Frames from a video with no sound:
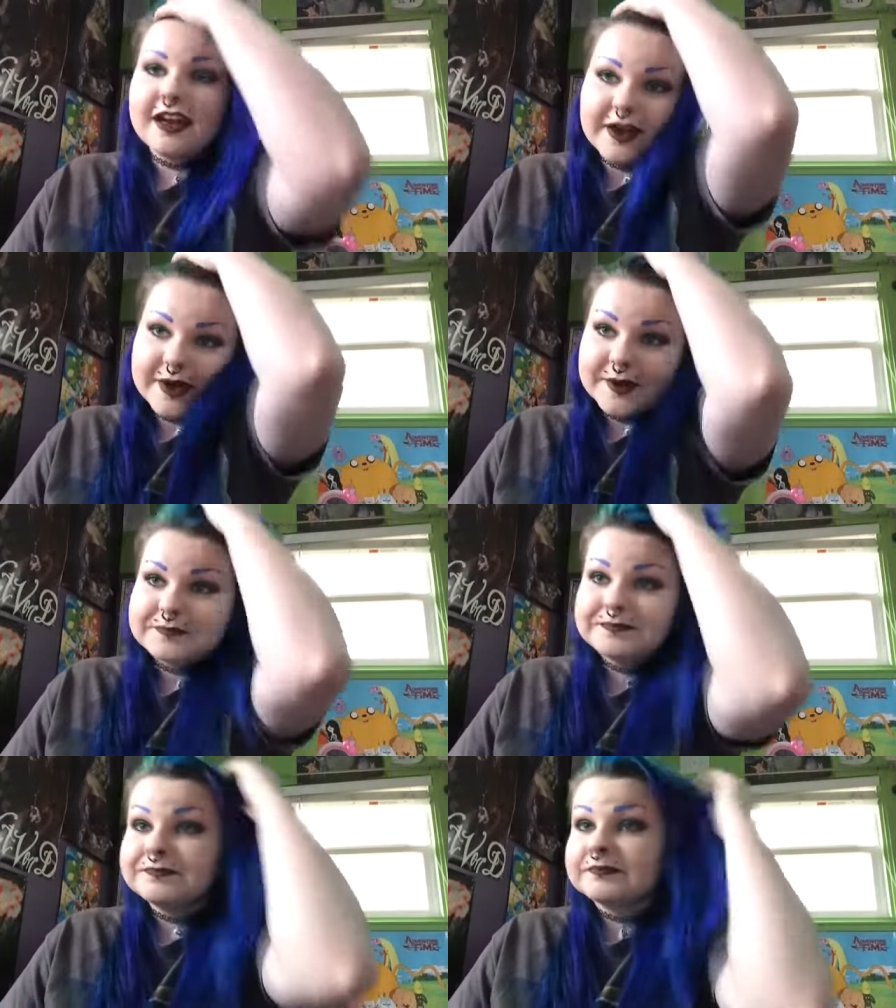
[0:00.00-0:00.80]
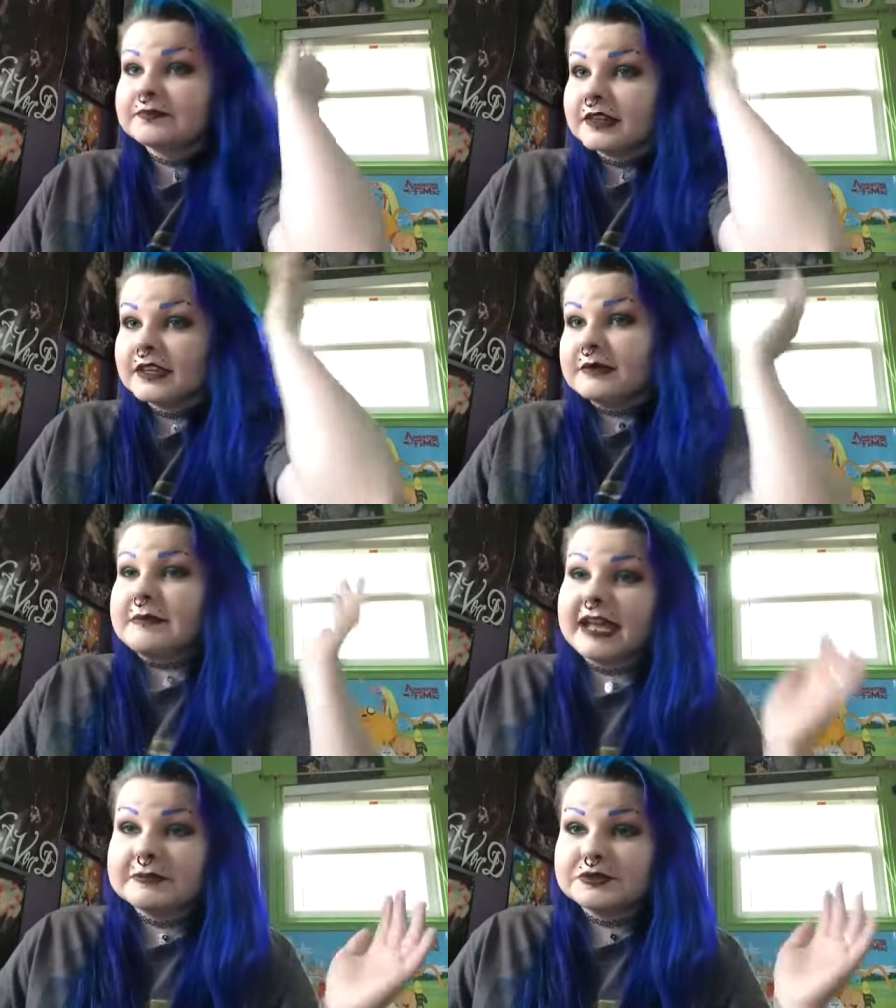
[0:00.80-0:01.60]
My
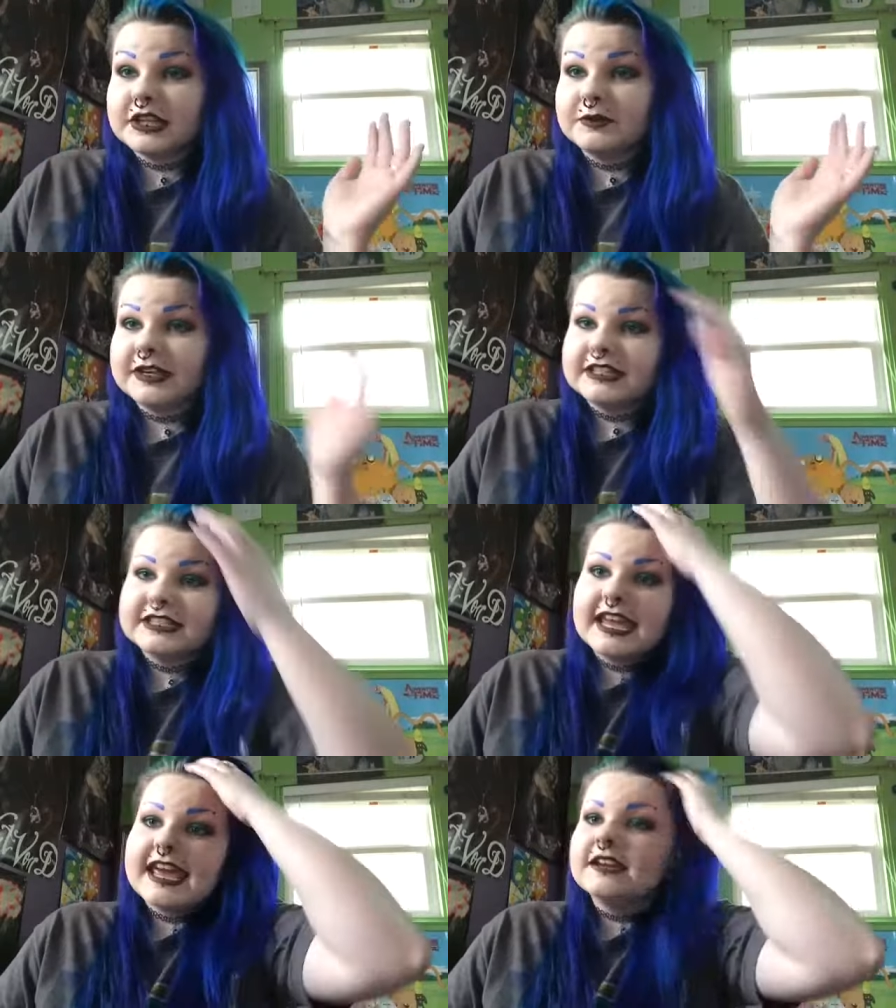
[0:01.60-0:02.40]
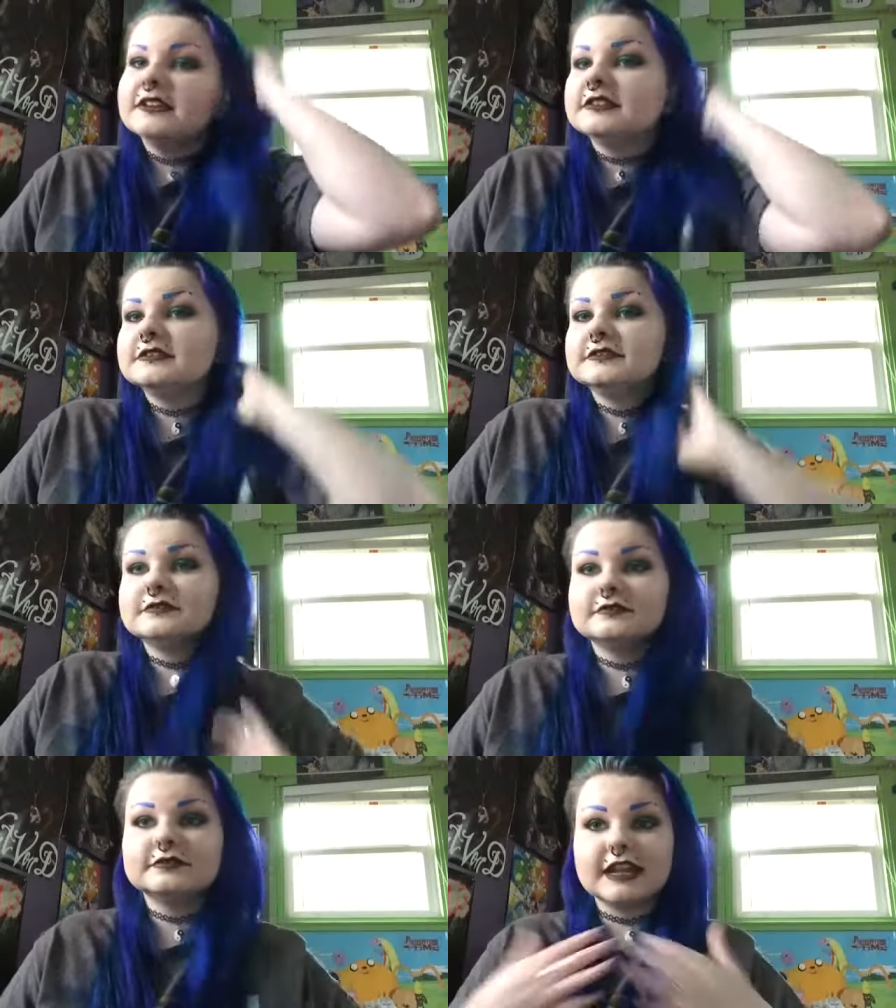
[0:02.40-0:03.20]
makeup's really weird today.
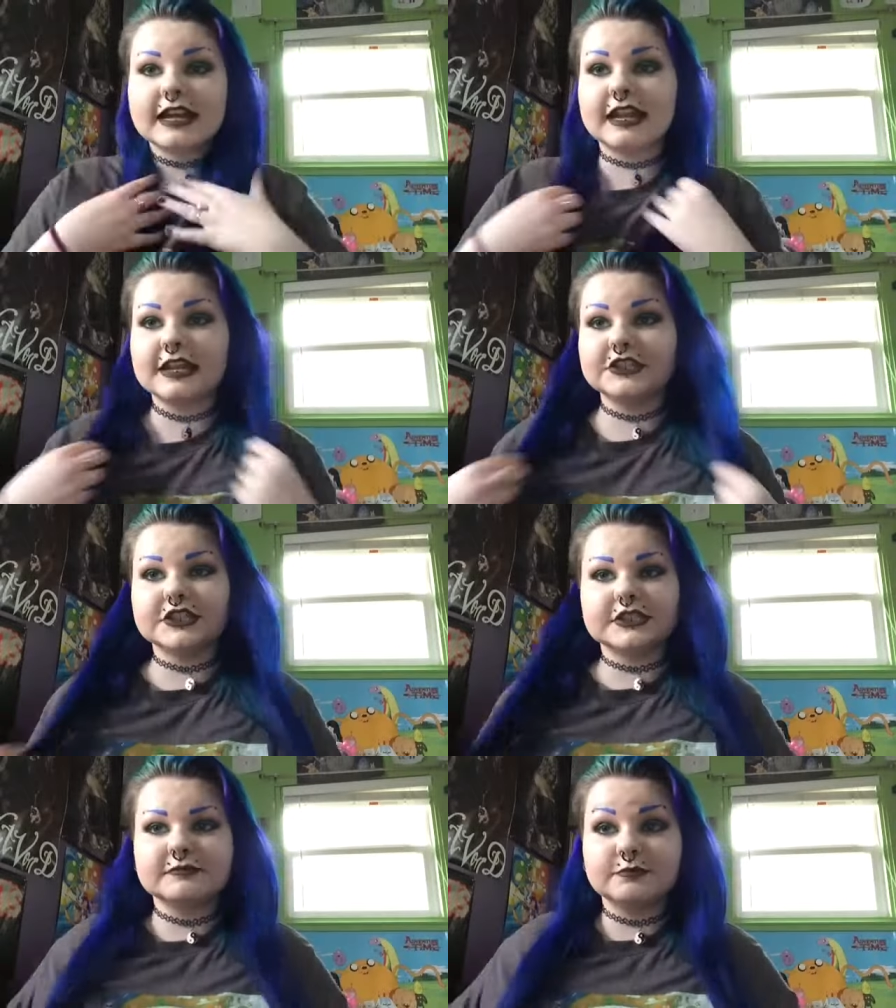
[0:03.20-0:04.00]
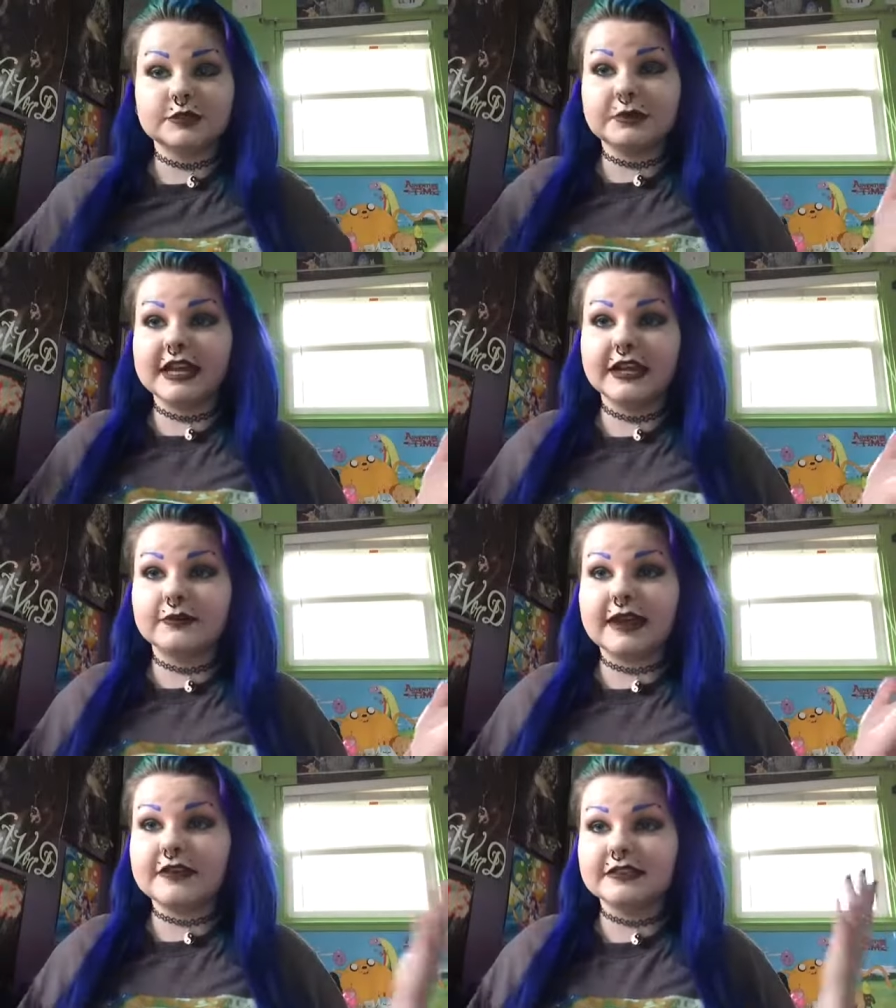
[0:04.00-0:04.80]
I kind of just was playing
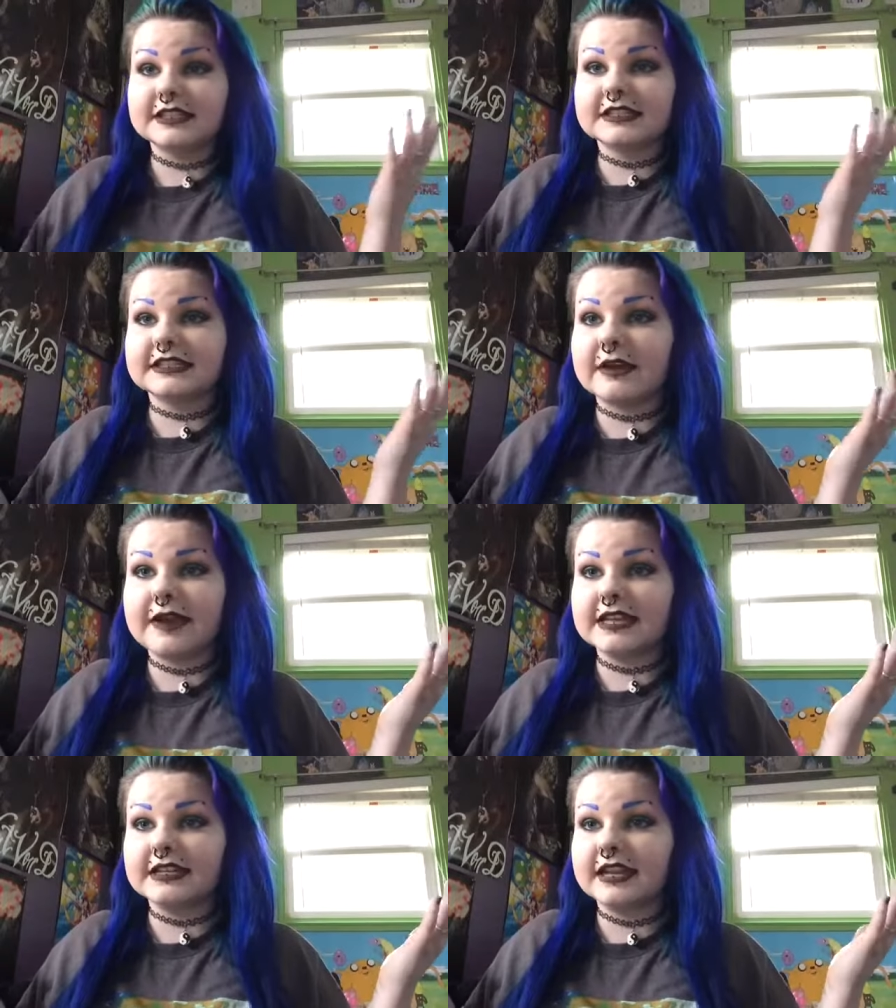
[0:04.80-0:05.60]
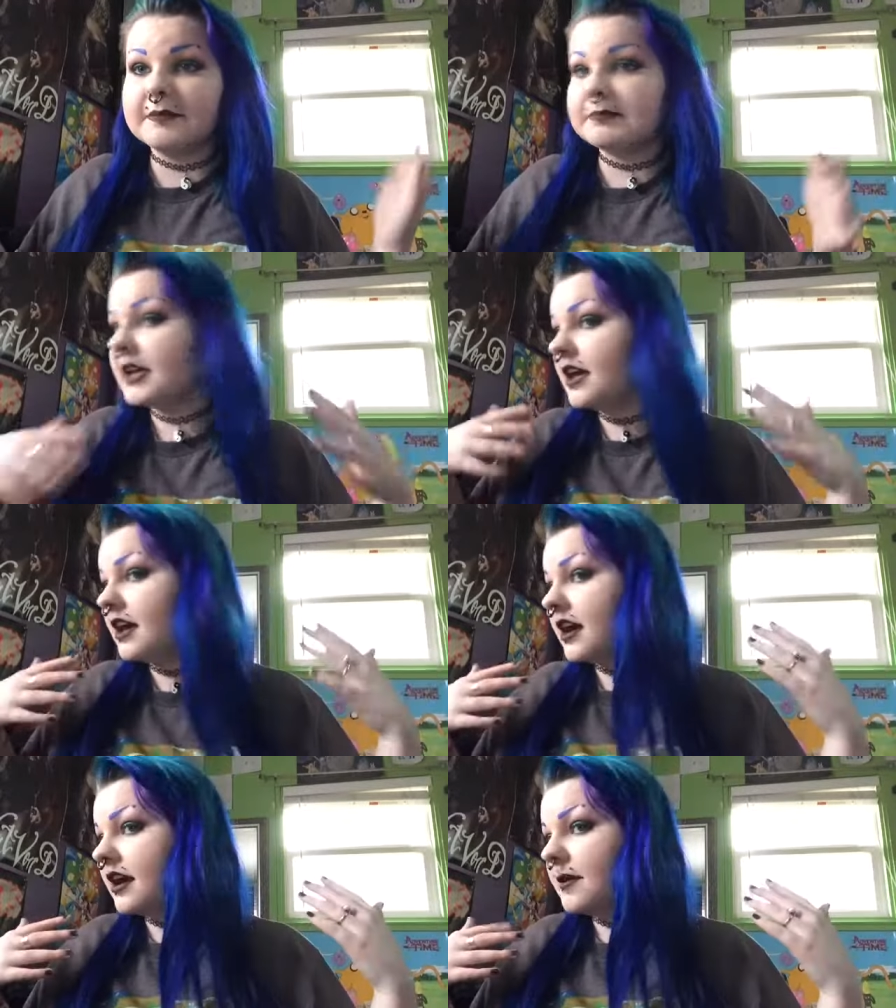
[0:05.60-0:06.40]
around and this is how it ended up.
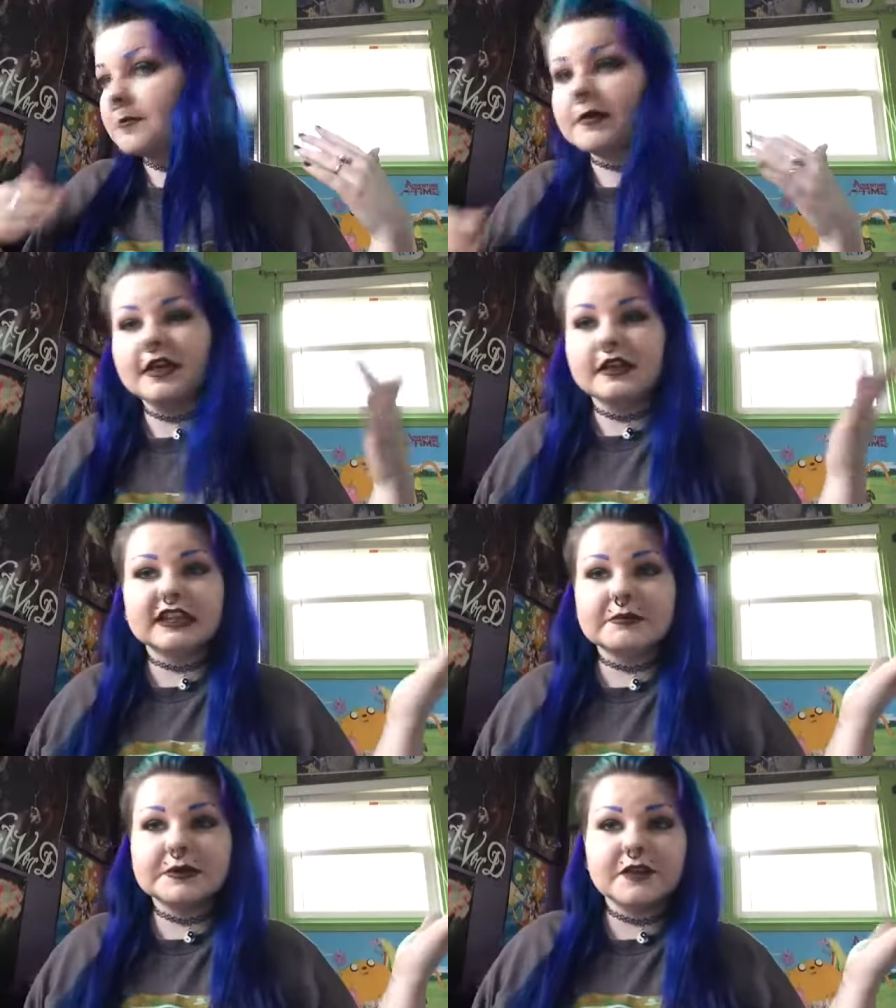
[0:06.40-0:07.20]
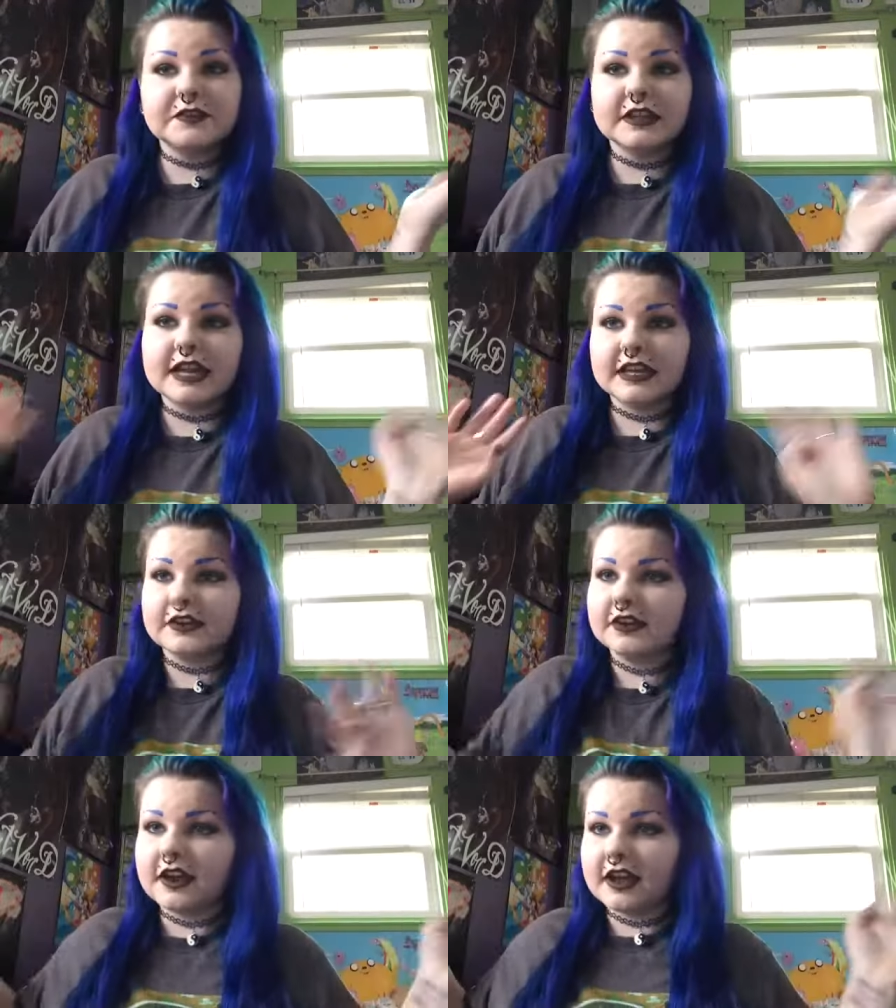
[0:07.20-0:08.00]
Let me know if you like it
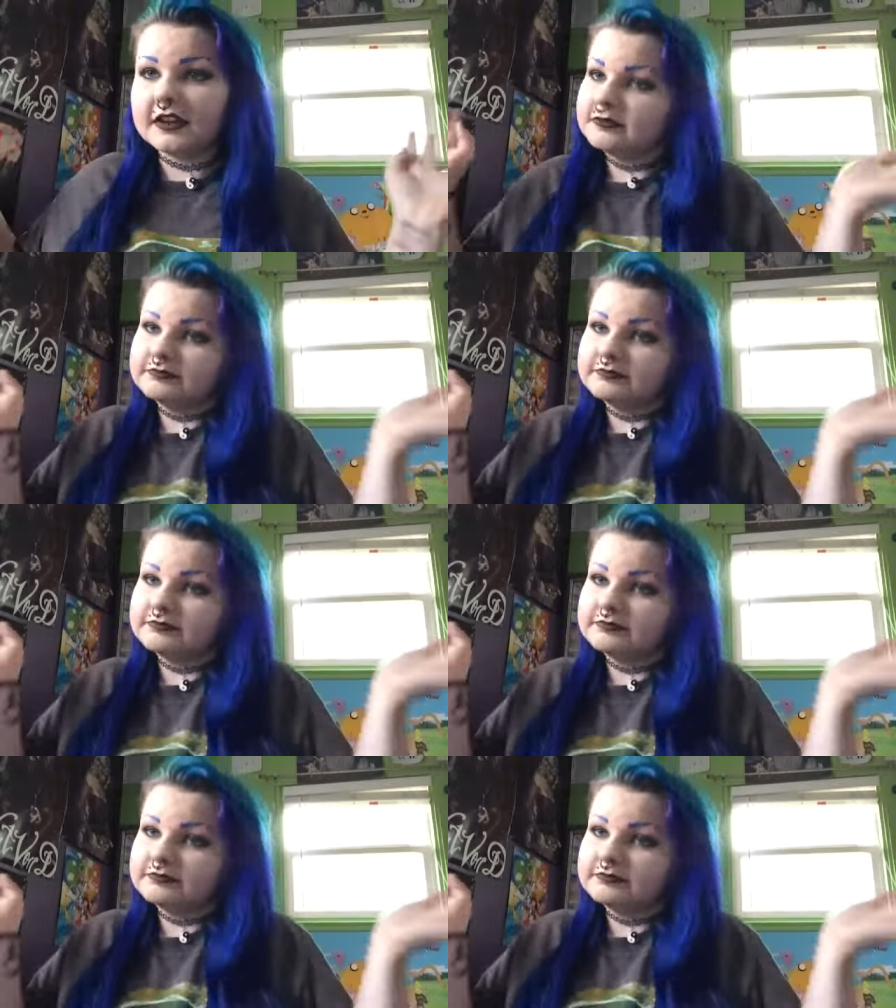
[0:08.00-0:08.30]
or not.